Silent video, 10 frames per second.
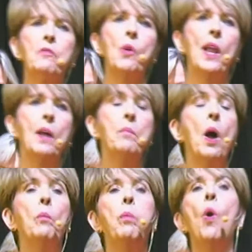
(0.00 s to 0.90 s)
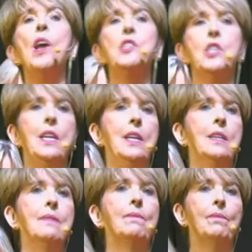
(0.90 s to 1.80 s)
when I'm
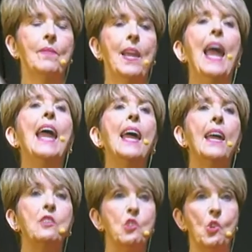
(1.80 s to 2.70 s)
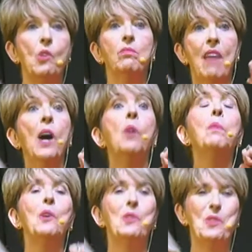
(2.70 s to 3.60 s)
pointing hands or
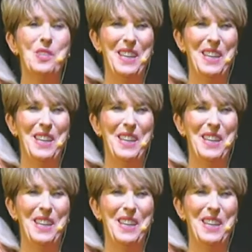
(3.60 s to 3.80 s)
elbows